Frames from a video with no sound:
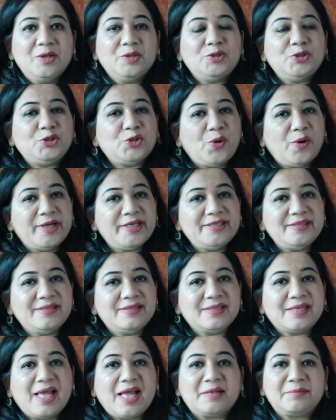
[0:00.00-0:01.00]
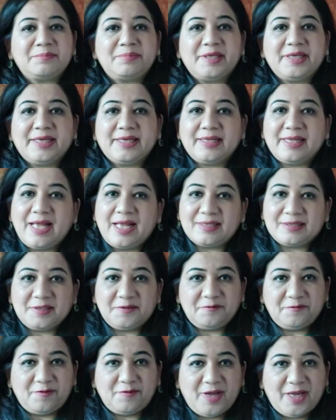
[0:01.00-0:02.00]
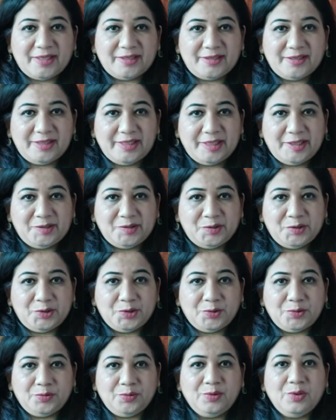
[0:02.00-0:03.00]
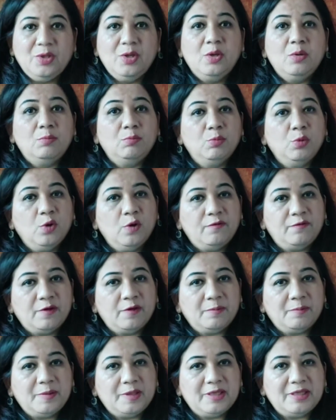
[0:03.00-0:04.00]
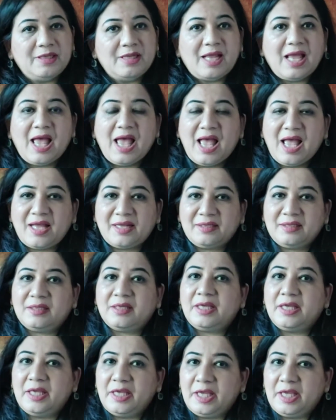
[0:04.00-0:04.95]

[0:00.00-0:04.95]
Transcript: joints can be classified into movable and